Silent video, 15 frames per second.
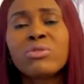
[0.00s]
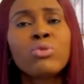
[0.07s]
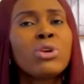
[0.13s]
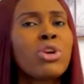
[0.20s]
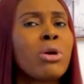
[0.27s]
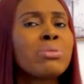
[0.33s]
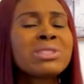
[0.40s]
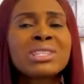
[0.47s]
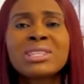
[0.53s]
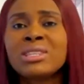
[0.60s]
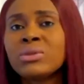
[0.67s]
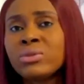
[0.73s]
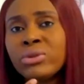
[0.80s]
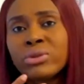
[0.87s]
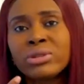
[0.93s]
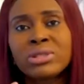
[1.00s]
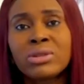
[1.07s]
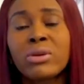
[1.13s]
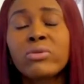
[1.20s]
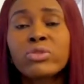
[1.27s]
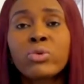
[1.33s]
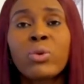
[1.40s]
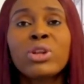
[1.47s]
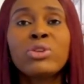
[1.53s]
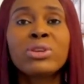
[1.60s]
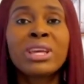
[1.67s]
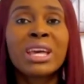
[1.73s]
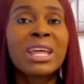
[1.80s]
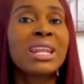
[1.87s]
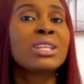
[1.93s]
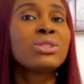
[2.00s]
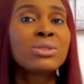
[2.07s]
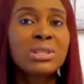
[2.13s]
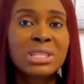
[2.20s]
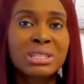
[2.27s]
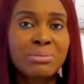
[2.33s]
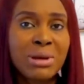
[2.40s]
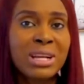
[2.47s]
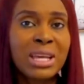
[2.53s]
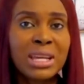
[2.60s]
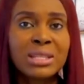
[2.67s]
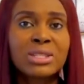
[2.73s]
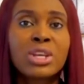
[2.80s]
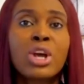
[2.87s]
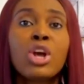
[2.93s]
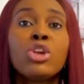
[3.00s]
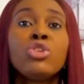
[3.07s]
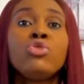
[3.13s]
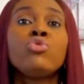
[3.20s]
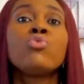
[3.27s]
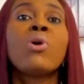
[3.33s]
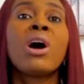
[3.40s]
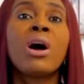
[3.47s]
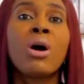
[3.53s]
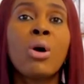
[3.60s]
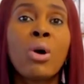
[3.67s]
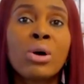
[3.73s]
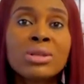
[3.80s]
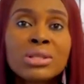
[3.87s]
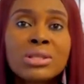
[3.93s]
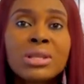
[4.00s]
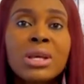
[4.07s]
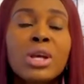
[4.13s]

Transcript: You want to upskill yourself. So when you get into this market, you are hot.